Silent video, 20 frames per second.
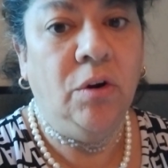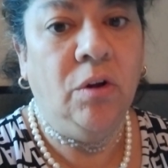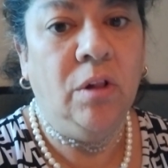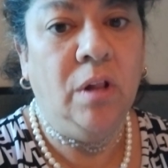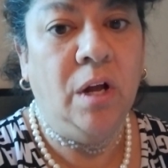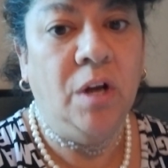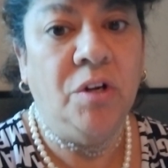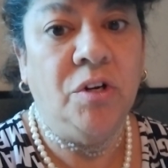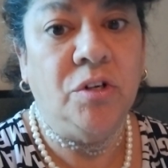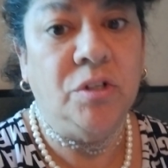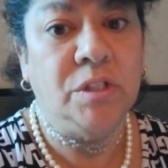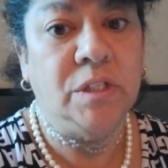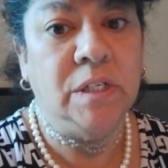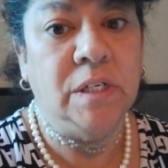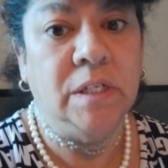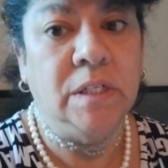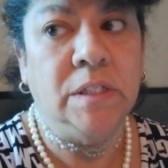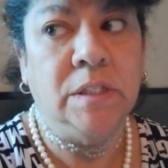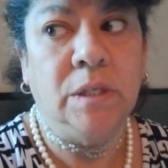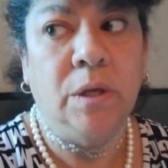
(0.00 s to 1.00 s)
it'll clog your
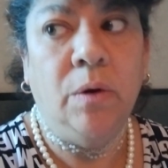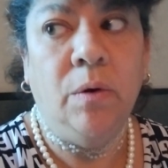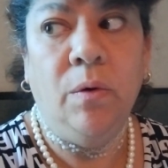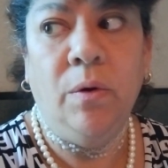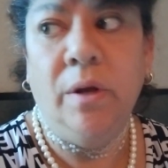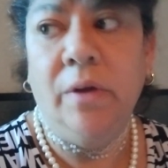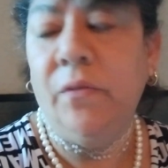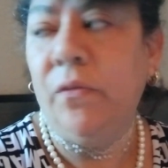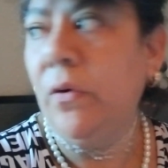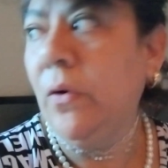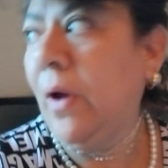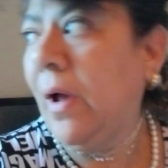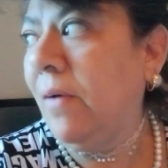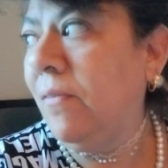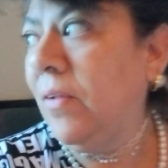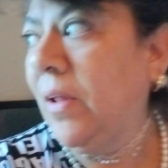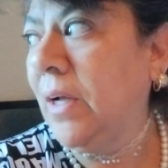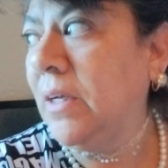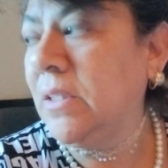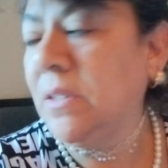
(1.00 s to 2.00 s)
sink. So if you
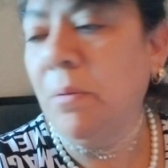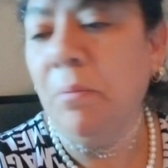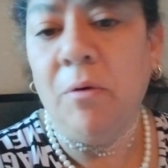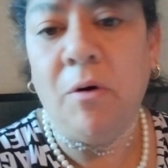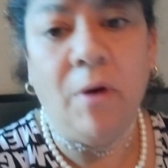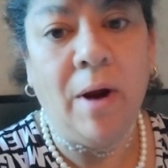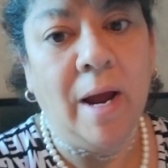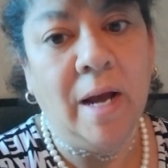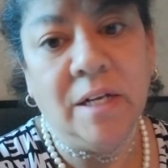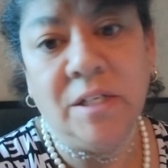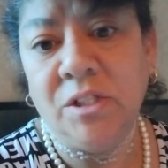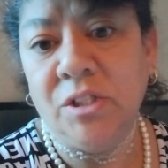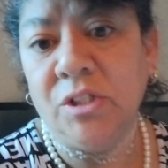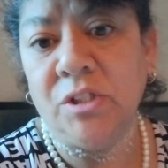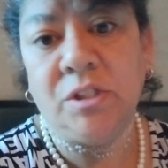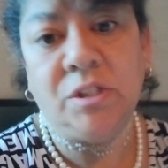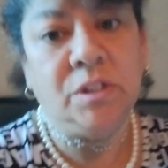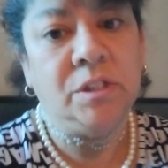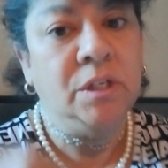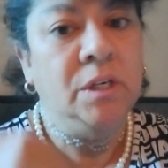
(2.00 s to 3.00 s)
have like some grass
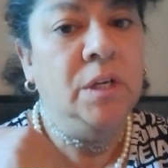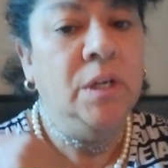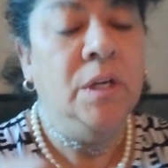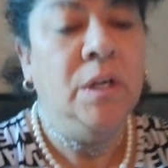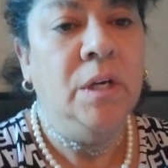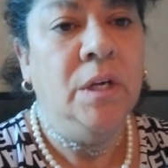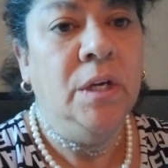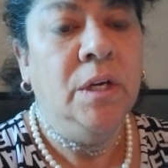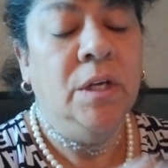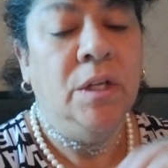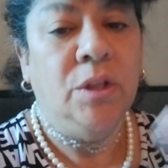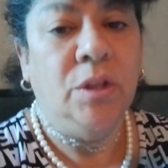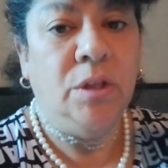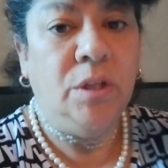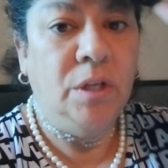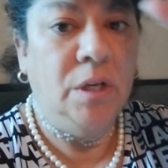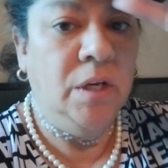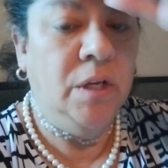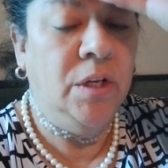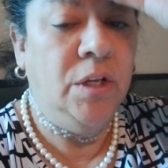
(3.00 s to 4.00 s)
just
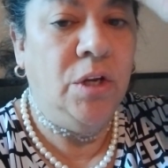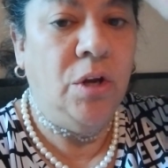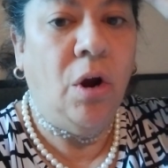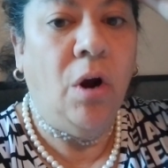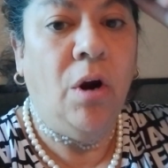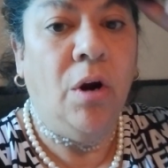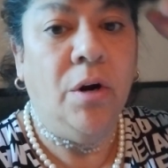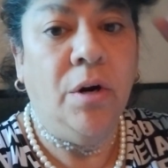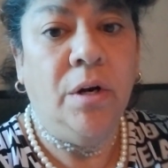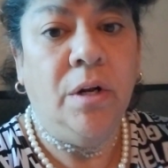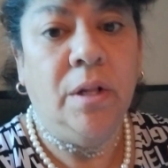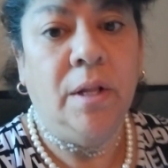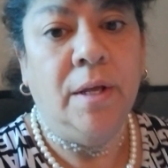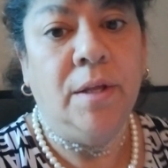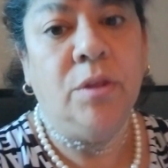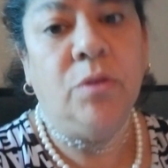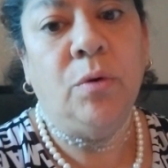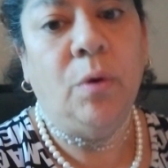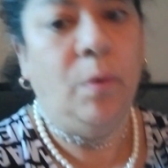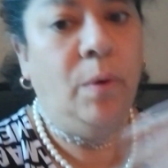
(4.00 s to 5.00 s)
in the yard,
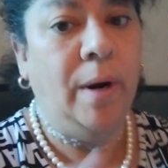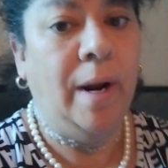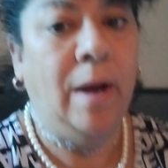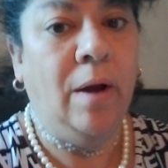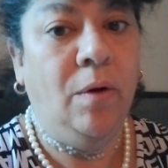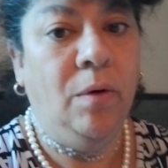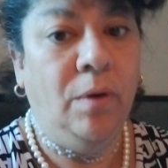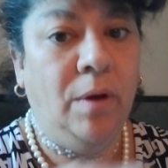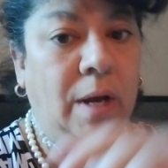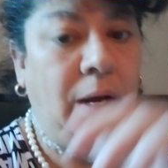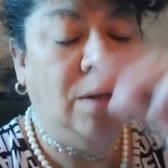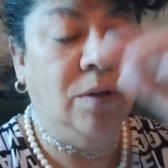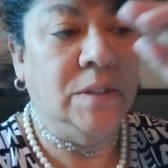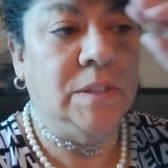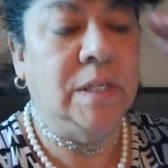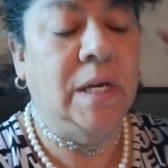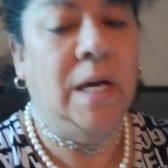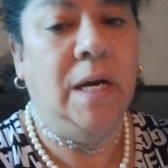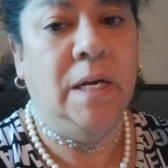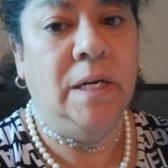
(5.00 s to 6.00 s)
like throw it out
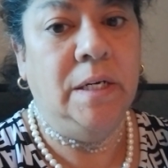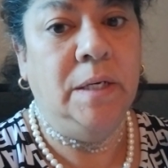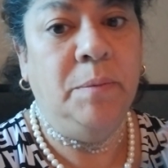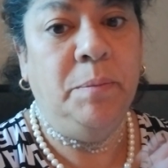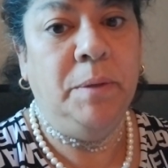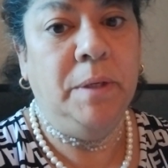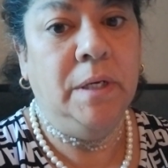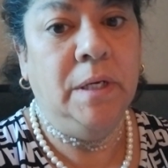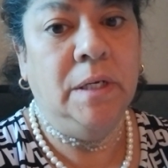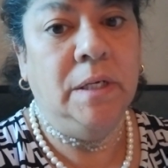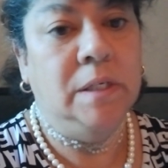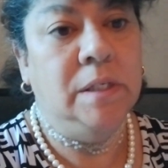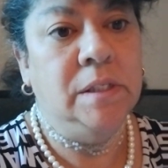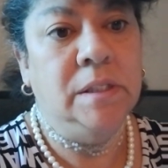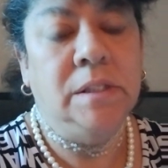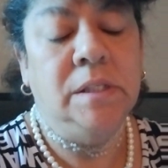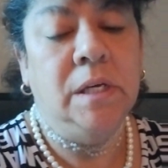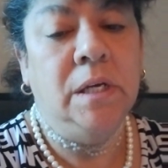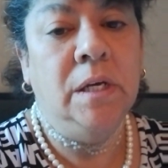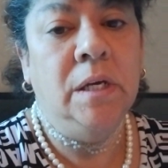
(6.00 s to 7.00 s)
outside
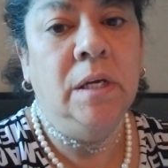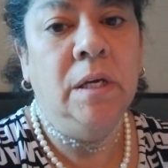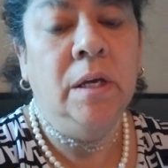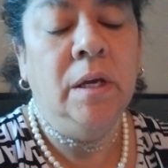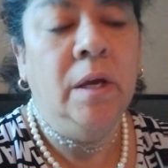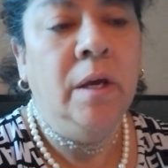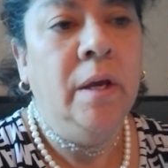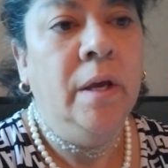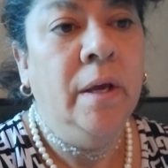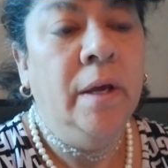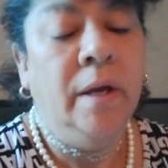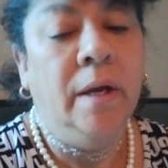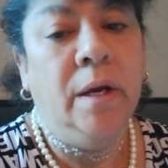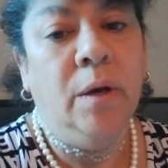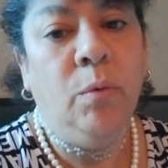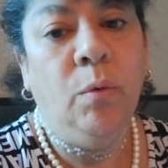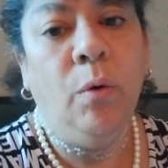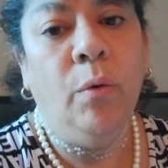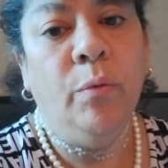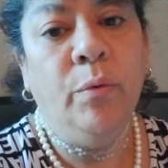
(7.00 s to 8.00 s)
because
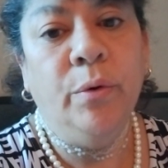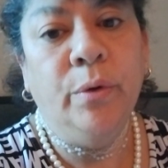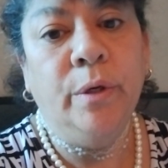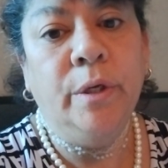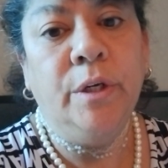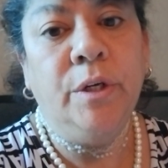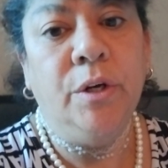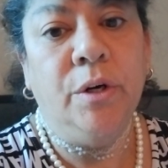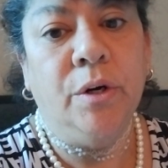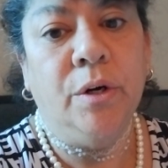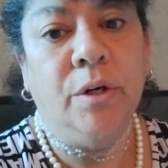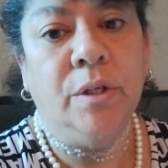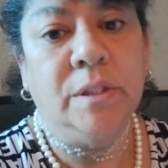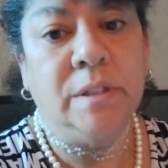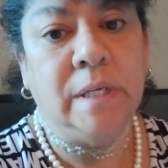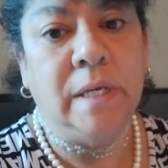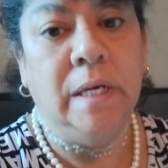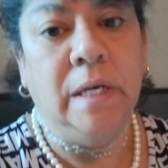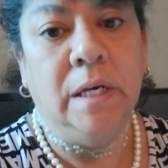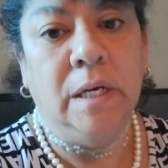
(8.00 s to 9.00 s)
it will ruin your
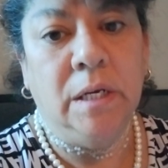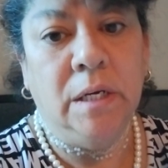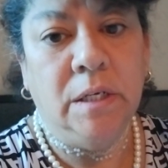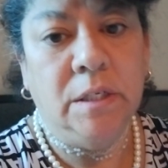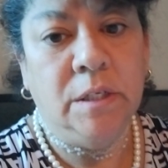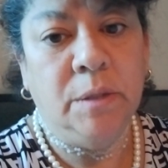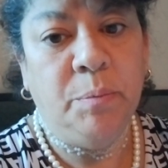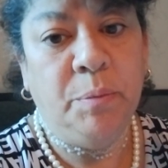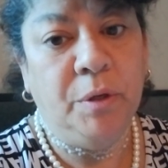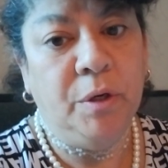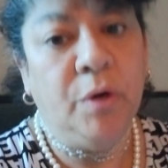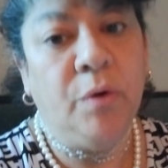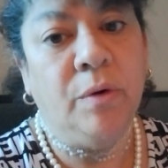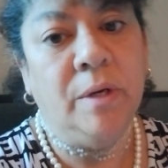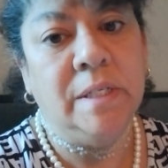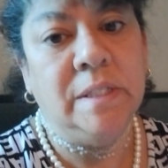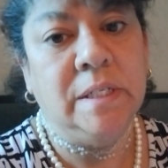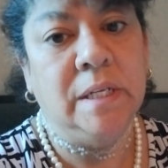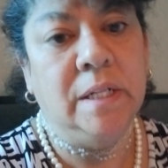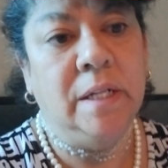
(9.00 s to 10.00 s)
sink to put
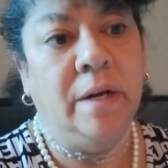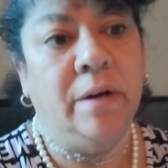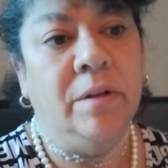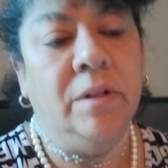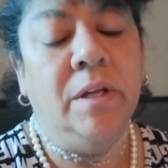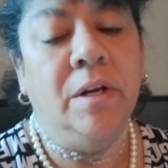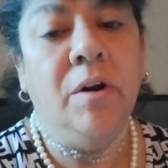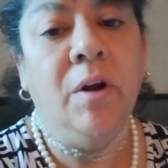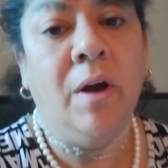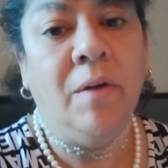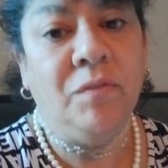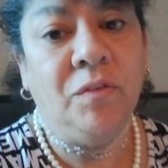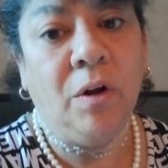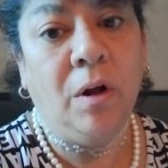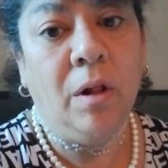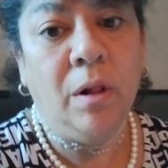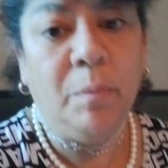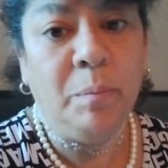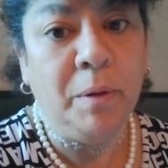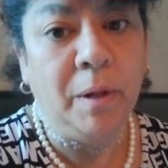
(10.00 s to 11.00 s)
grease in there and then you'll have to
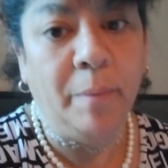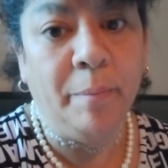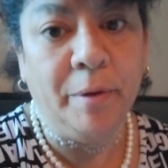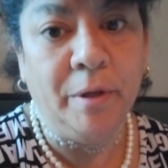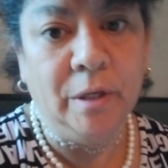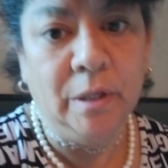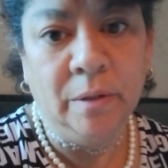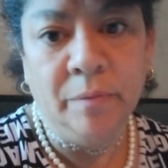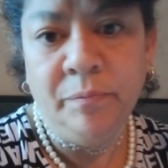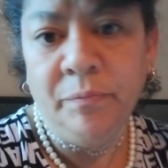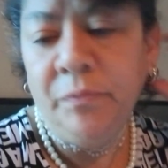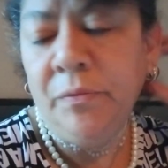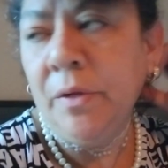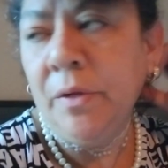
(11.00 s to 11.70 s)
call a plumber.